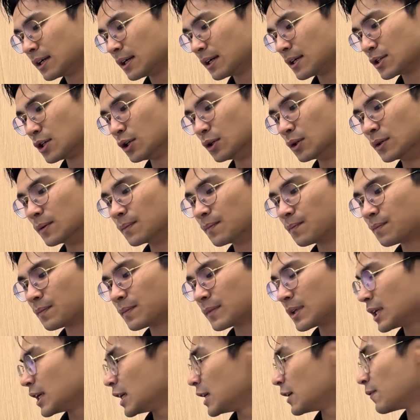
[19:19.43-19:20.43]
So,
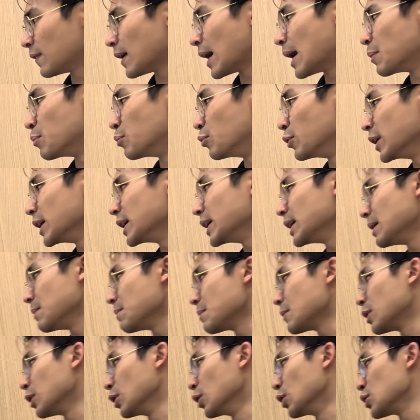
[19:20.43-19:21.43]
if I bring
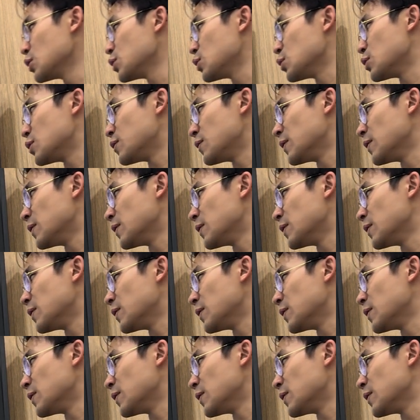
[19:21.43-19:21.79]
him close to